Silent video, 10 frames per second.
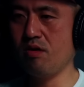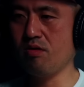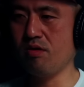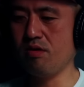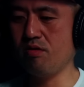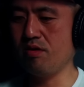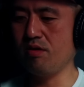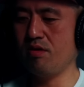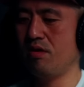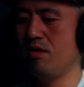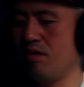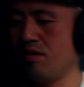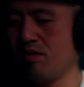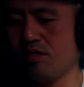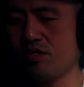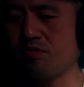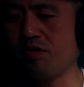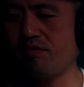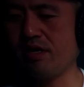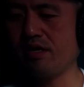Hold on, hold on. Just
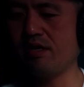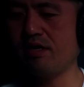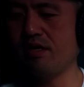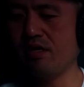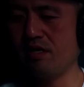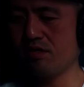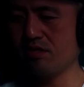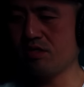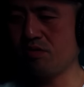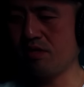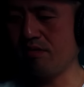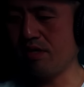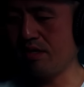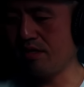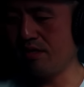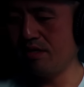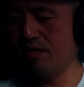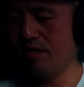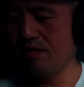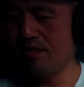wait right here. Just wait right
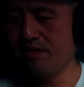here.